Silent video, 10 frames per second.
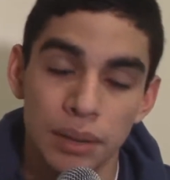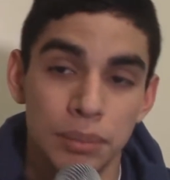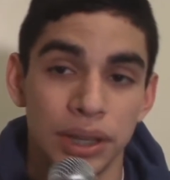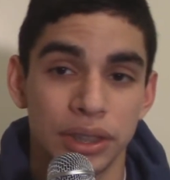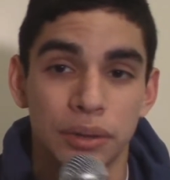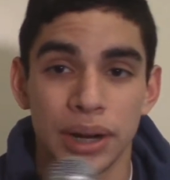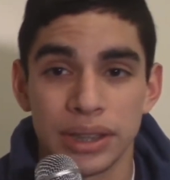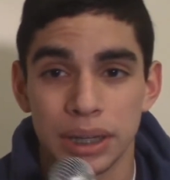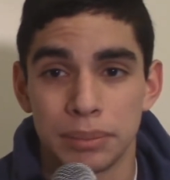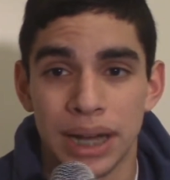But the great
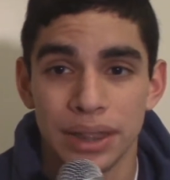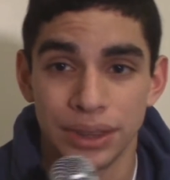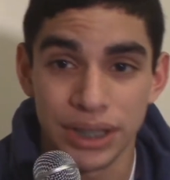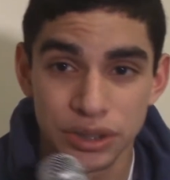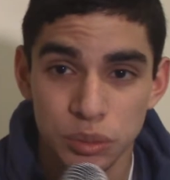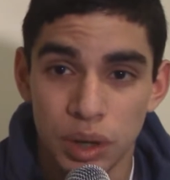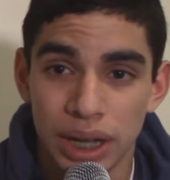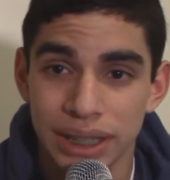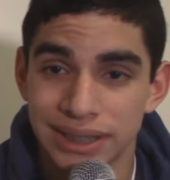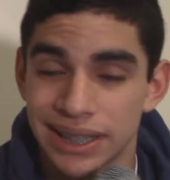thing about this
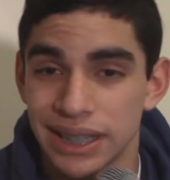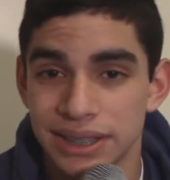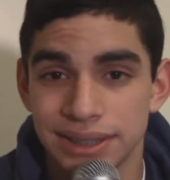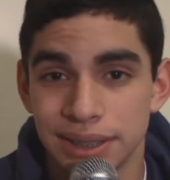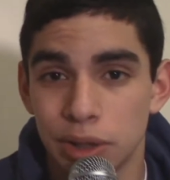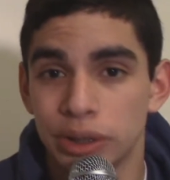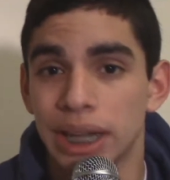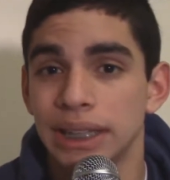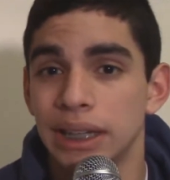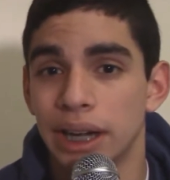one is that it's still
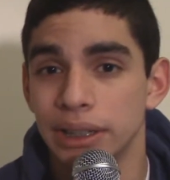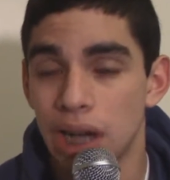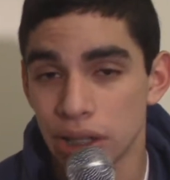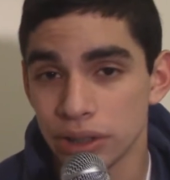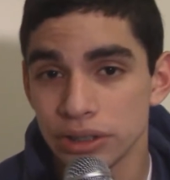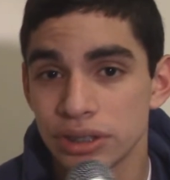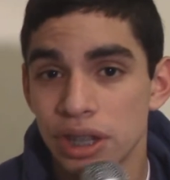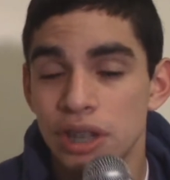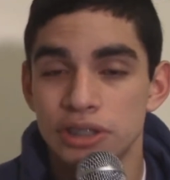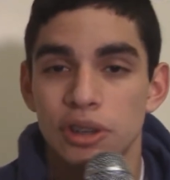$99.
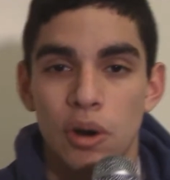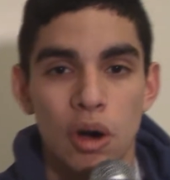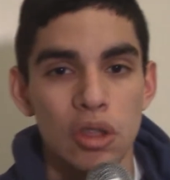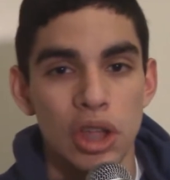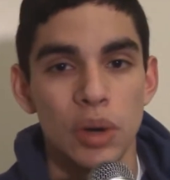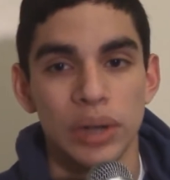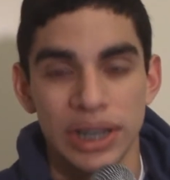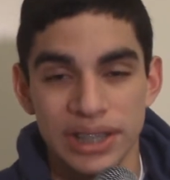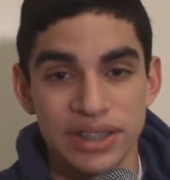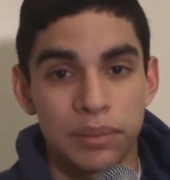So although
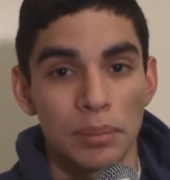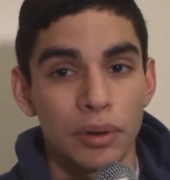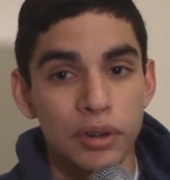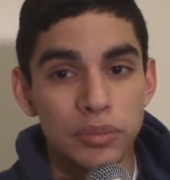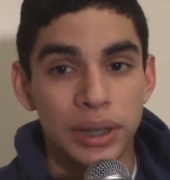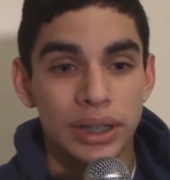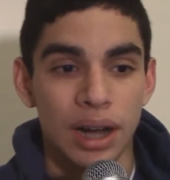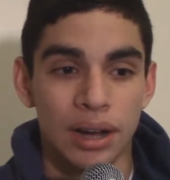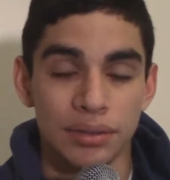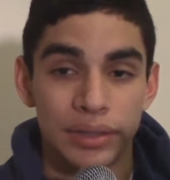it is an improvement
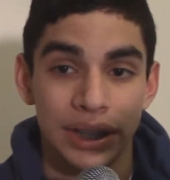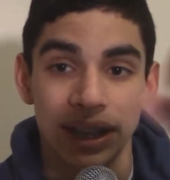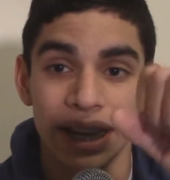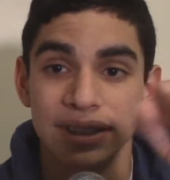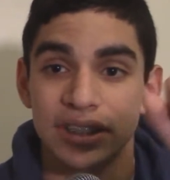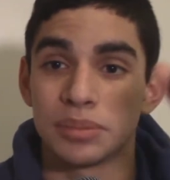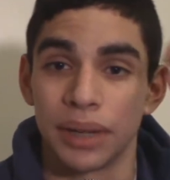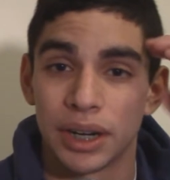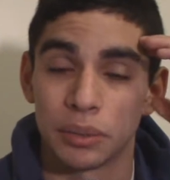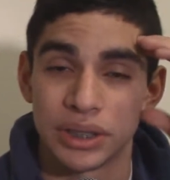off the Nexus
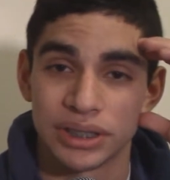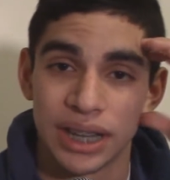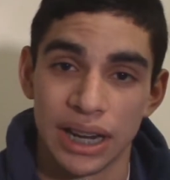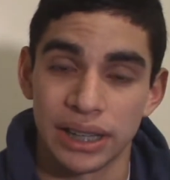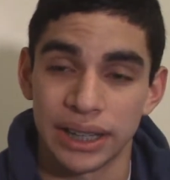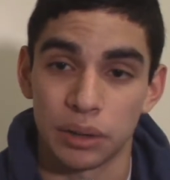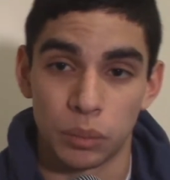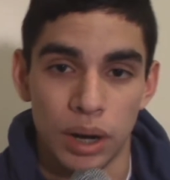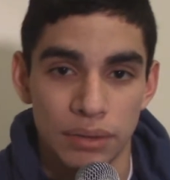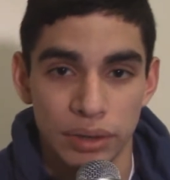player, which is kind of like a
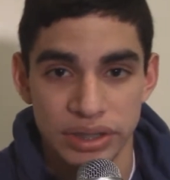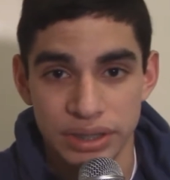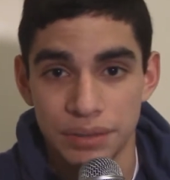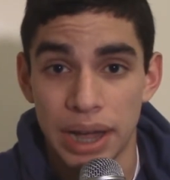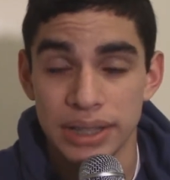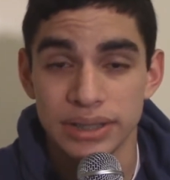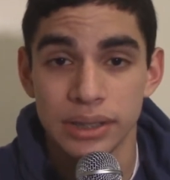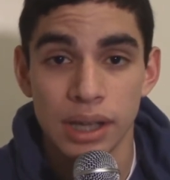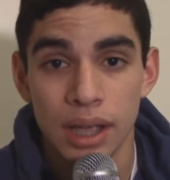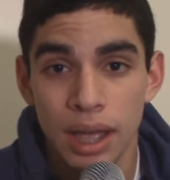reference device
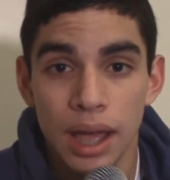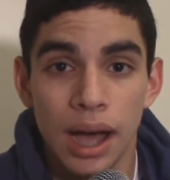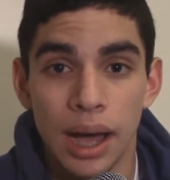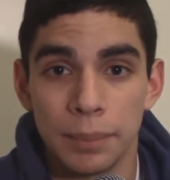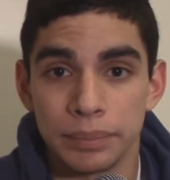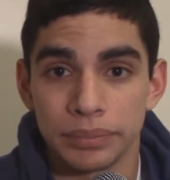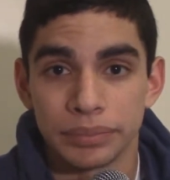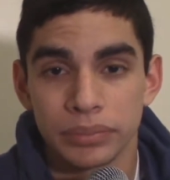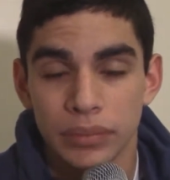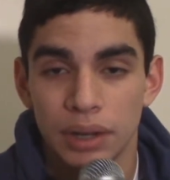
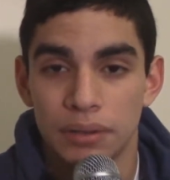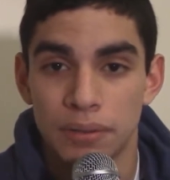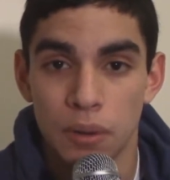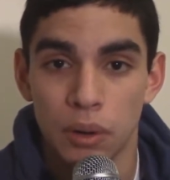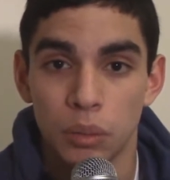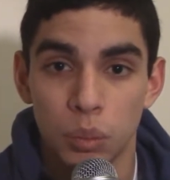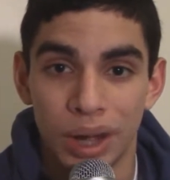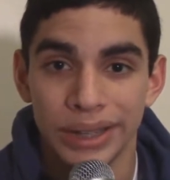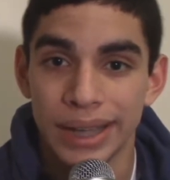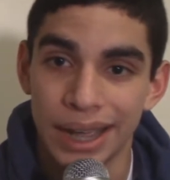for
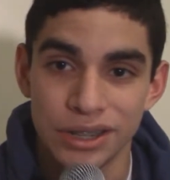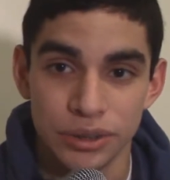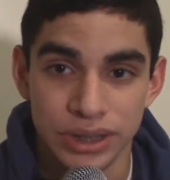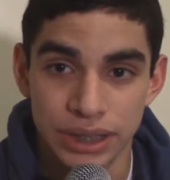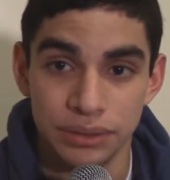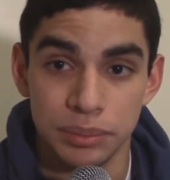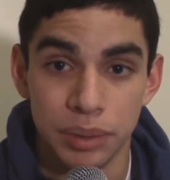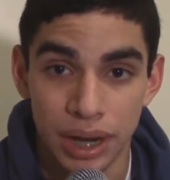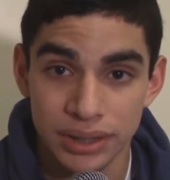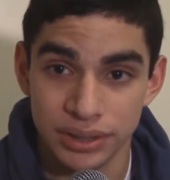what Android TV
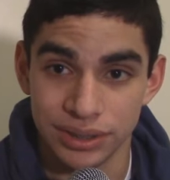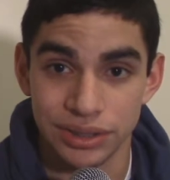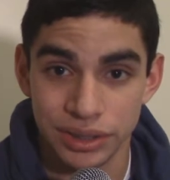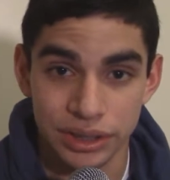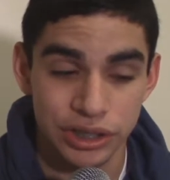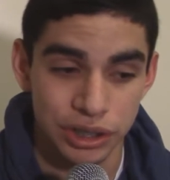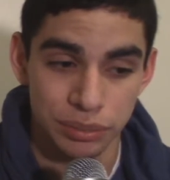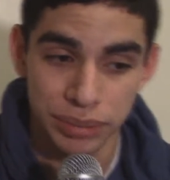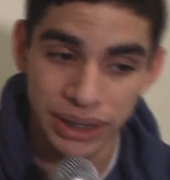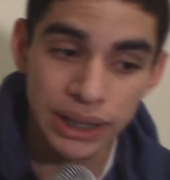boxes
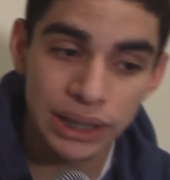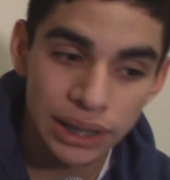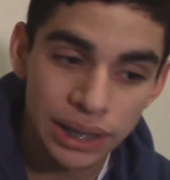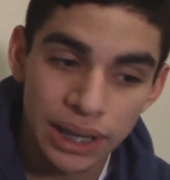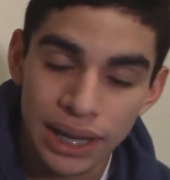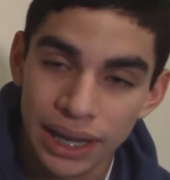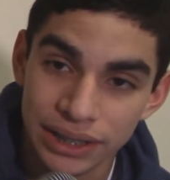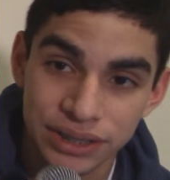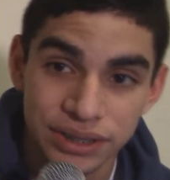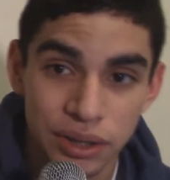should be,
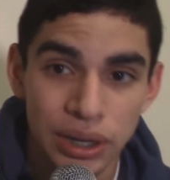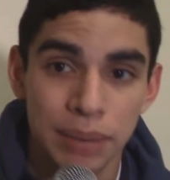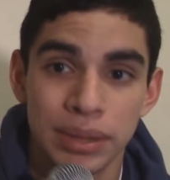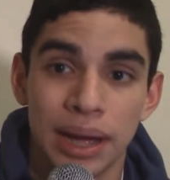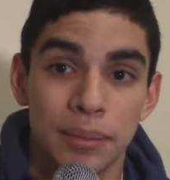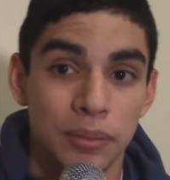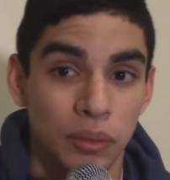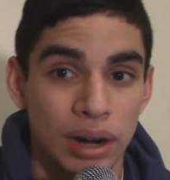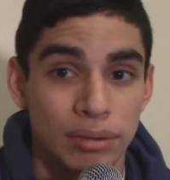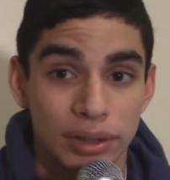it's still kept that
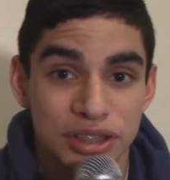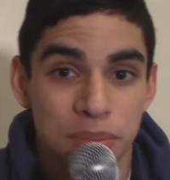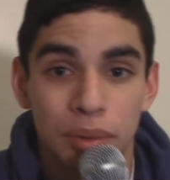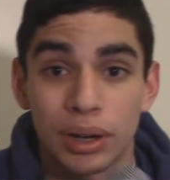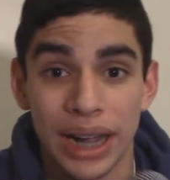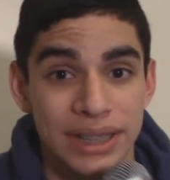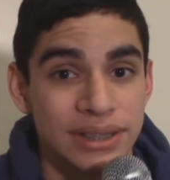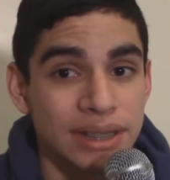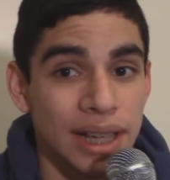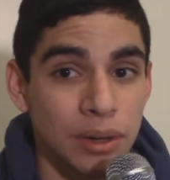reference
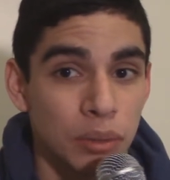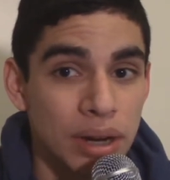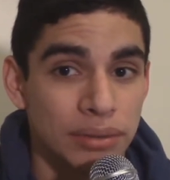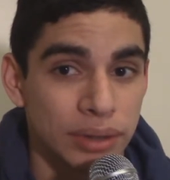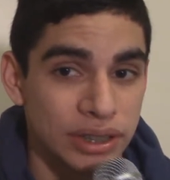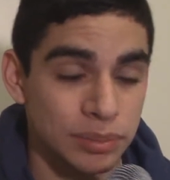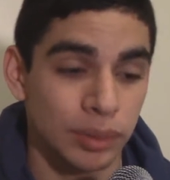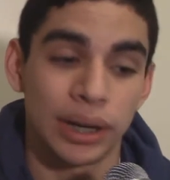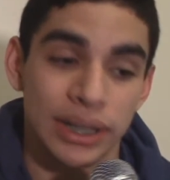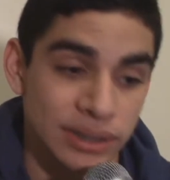price. And reference
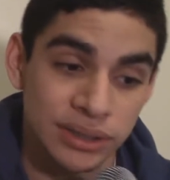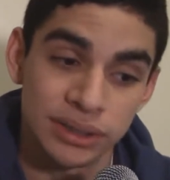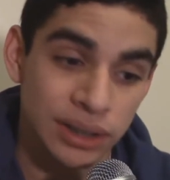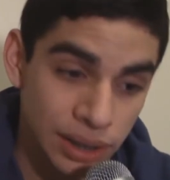price